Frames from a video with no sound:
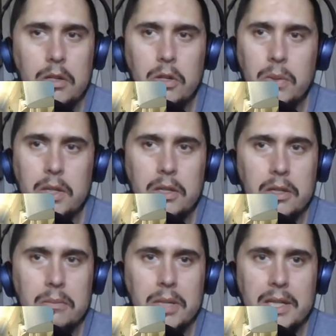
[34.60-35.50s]
Doing
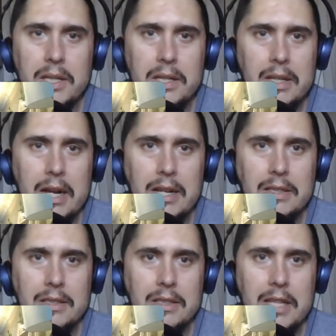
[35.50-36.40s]
good, buddy.
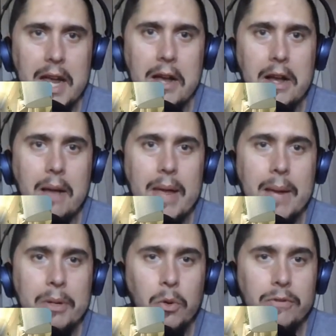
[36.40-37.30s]
Yeah, I'm
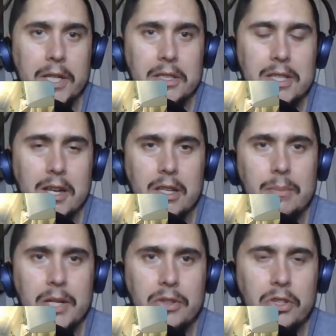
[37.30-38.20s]
happy we're finally talking
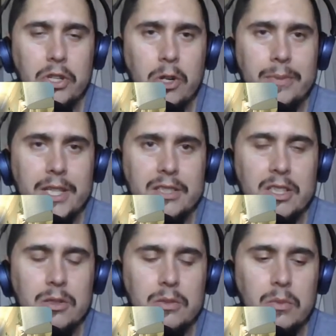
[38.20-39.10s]
about this show because
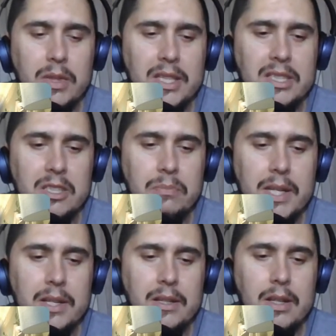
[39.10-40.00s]
this has
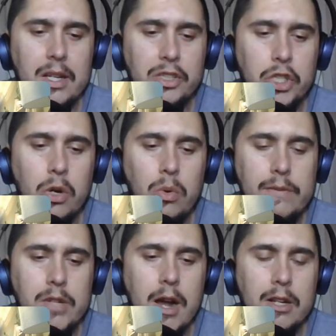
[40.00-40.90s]
been a show
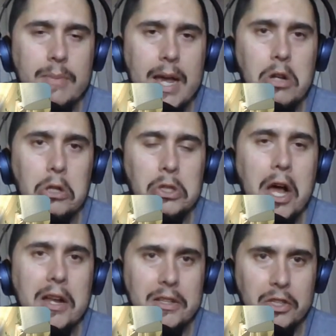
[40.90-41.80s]
we've talked about a
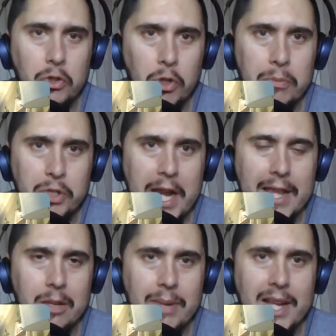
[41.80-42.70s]
lot in the group
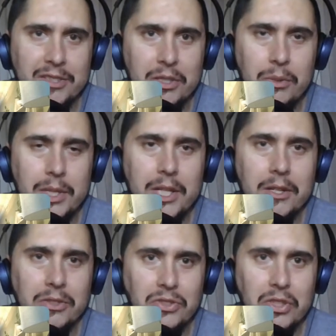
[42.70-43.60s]
chat the past 2
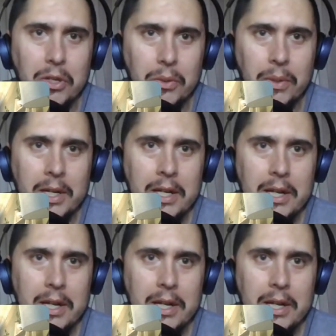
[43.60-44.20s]
years. So